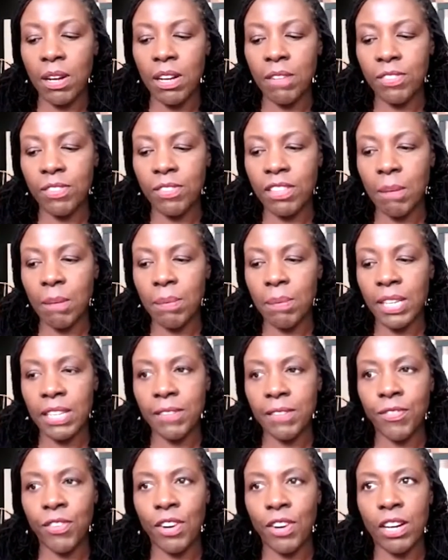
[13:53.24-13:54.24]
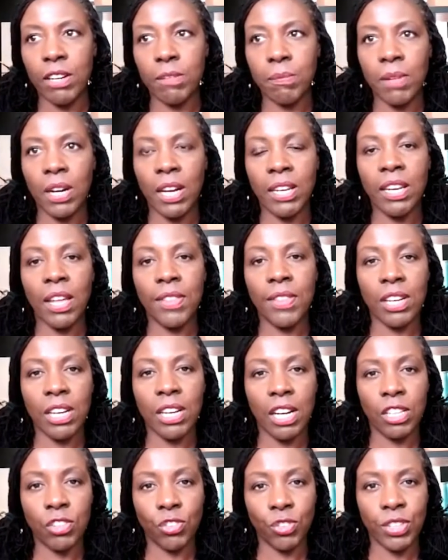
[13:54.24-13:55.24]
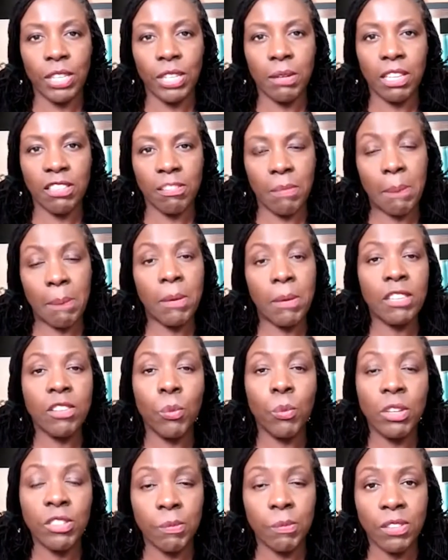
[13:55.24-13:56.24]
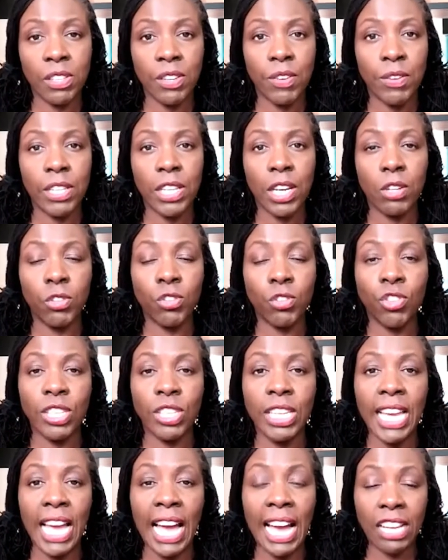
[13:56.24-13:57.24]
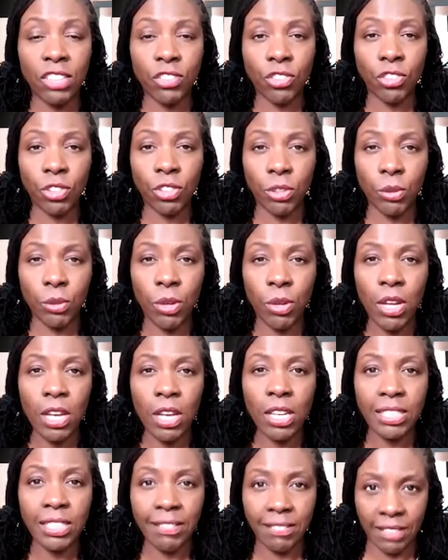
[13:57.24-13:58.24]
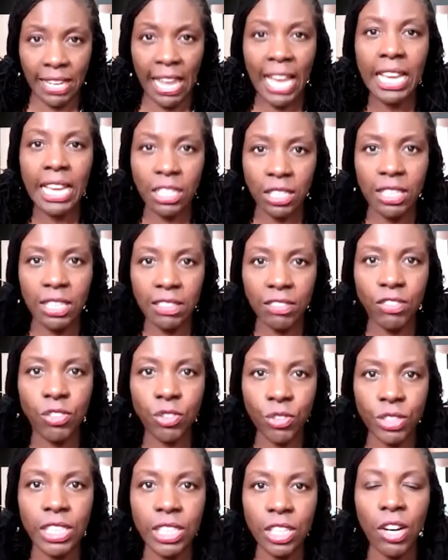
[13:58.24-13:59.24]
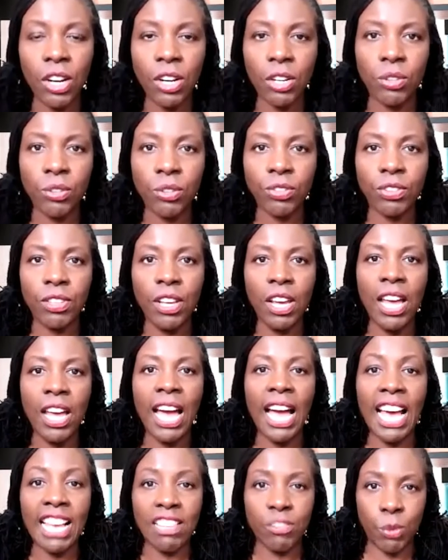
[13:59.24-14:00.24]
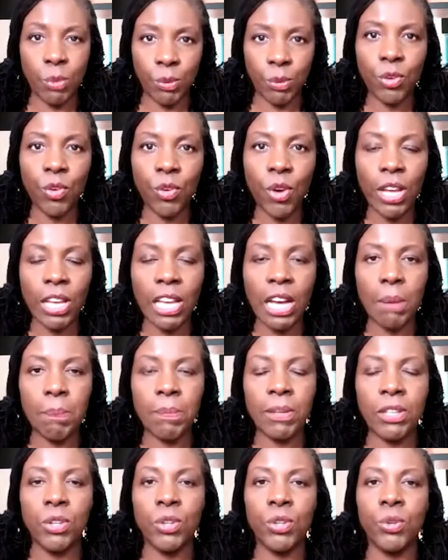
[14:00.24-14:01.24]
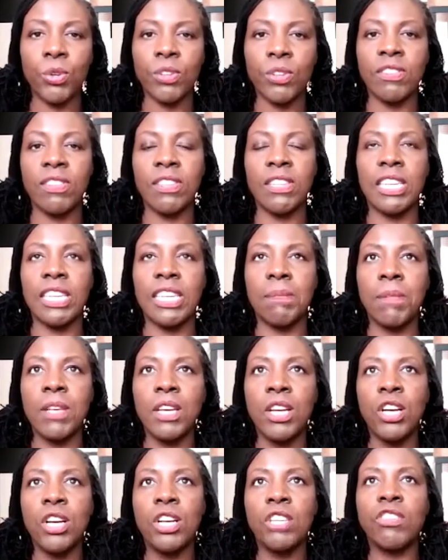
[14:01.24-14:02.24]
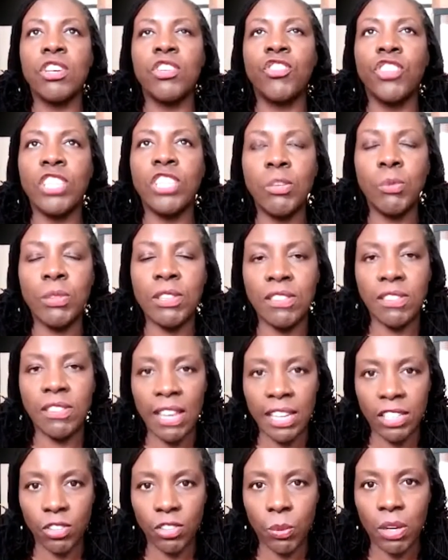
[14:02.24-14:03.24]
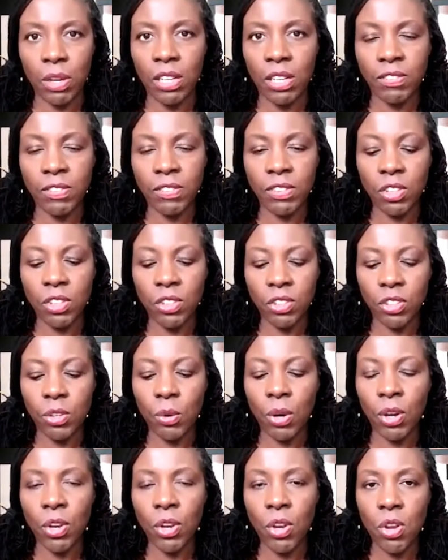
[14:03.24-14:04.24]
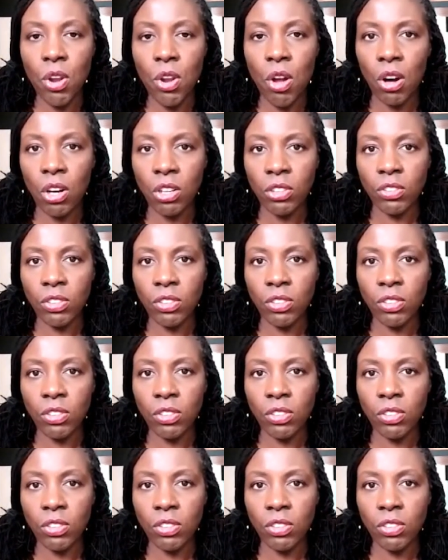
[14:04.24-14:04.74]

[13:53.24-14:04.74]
somebody from another country, as my mother was from Sierra Leone, she had to contain these 3 girls as we were growing up in New York City. So she would say to us, you are not